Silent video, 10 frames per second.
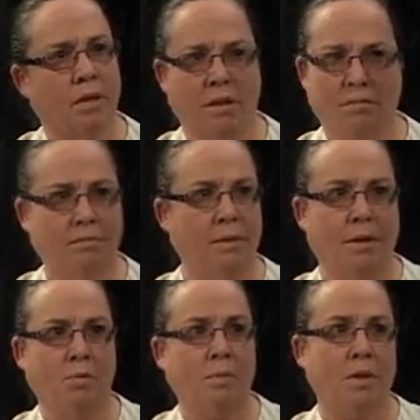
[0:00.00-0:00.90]
and
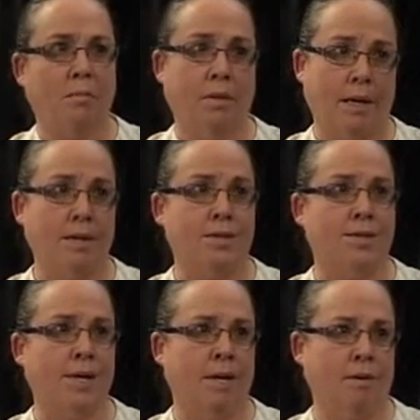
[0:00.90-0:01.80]
helping them
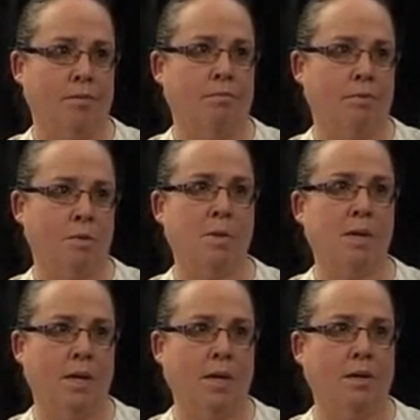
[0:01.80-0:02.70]
understand and
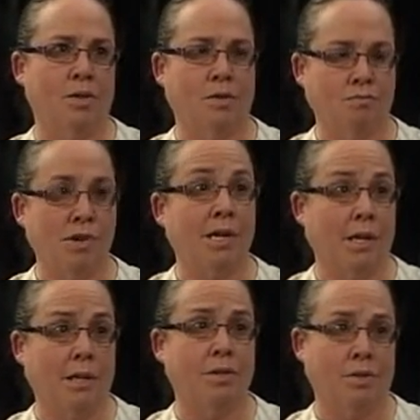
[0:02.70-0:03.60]
speak English and read
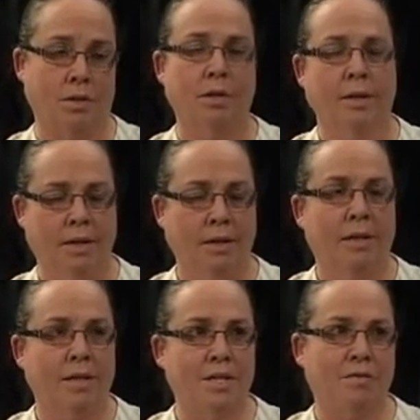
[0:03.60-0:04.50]
English
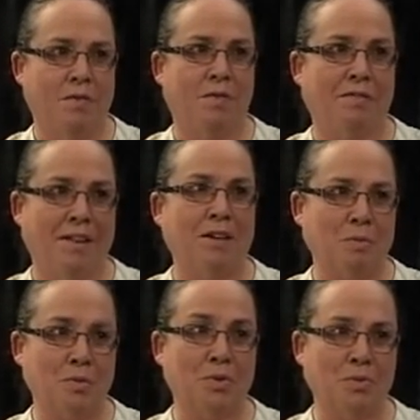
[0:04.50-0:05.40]
is a very
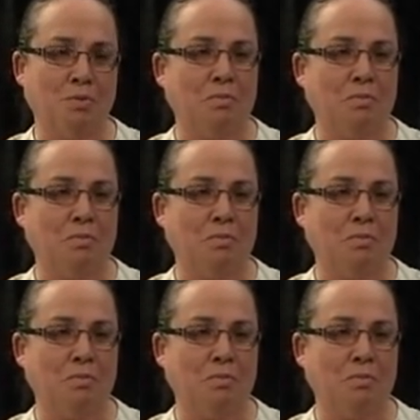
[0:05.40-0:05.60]
valuable tool.